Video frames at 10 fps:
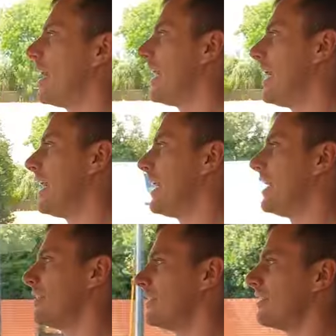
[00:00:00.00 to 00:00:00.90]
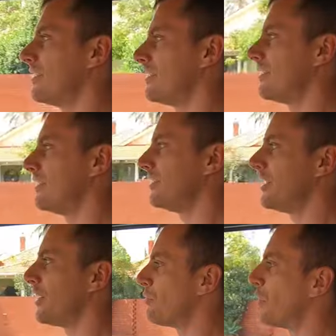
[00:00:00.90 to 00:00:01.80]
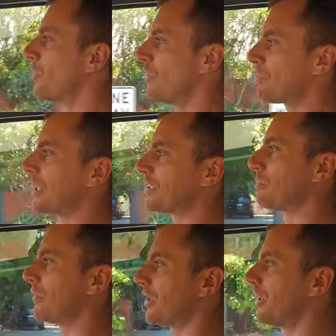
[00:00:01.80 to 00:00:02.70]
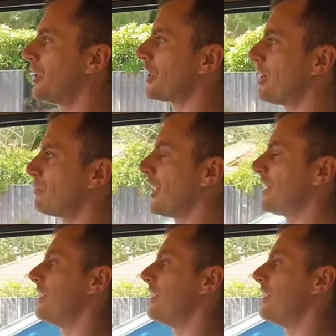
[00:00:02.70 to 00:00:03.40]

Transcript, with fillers: and they're more replaceable. You know, you can upgrade